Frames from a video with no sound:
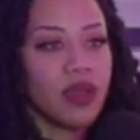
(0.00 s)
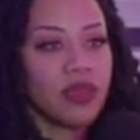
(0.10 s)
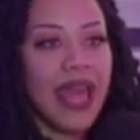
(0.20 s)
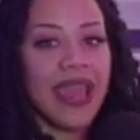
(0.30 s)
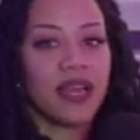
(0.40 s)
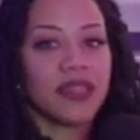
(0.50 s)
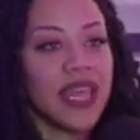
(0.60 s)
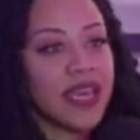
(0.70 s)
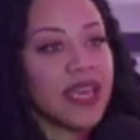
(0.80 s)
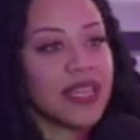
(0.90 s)
like
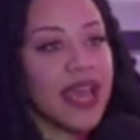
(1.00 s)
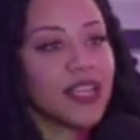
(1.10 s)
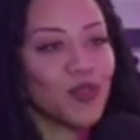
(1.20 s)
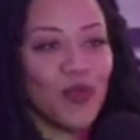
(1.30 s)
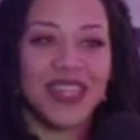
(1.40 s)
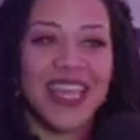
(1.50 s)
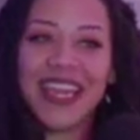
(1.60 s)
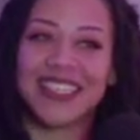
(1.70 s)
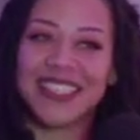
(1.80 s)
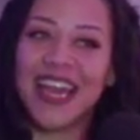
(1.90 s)
thinking that it's one thing
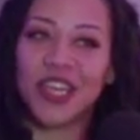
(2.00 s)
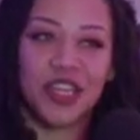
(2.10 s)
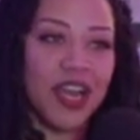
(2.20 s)
and it's not, and you're not